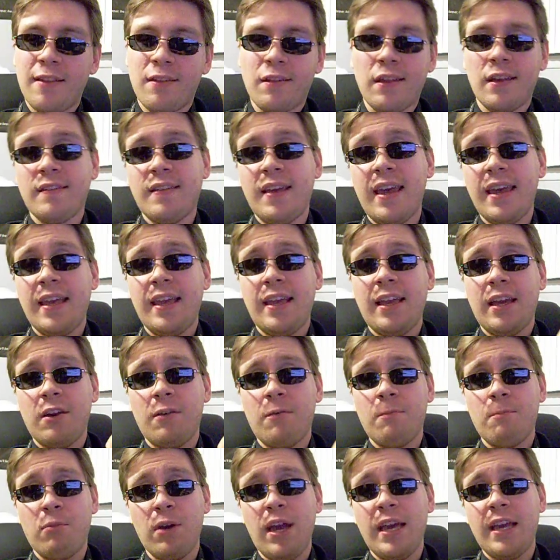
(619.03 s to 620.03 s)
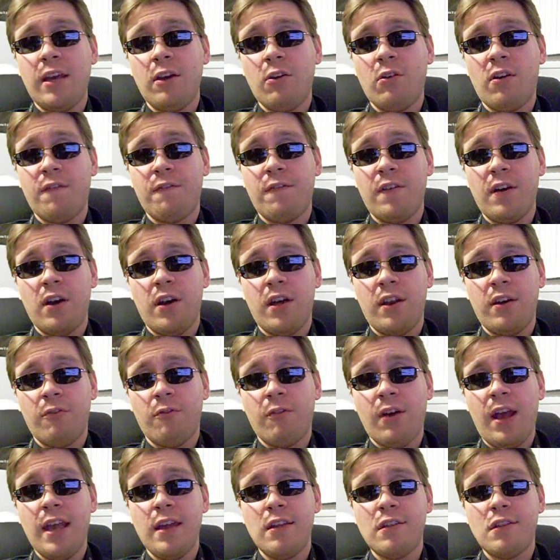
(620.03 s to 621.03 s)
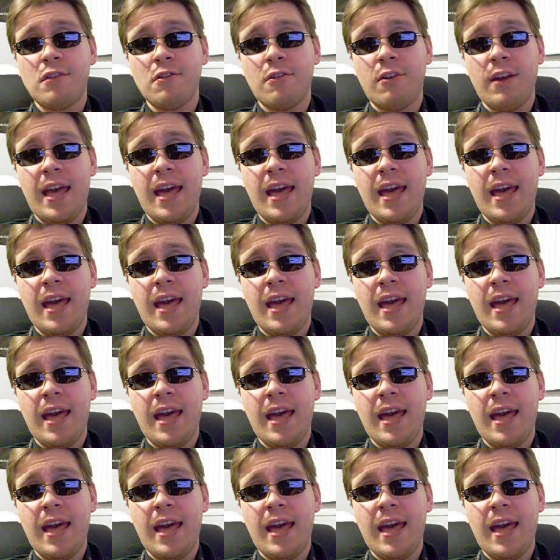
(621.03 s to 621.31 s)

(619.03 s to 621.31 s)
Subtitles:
it's like taking and breaking off an eraser